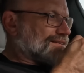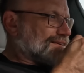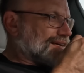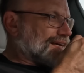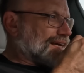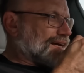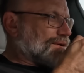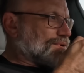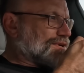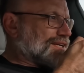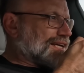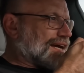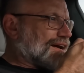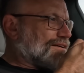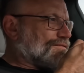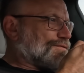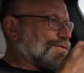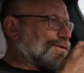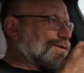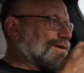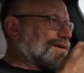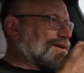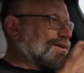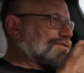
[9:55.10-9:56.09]
Yeah, when you have
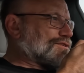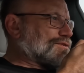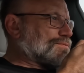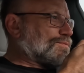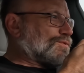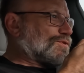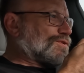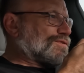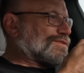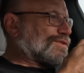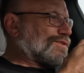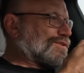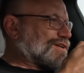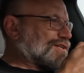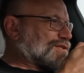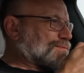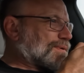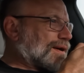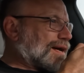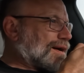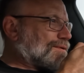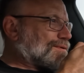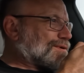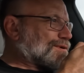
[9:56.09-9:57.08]
400 more
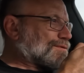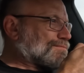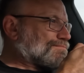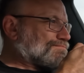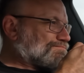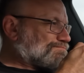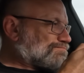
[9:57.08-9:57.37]
horsepower.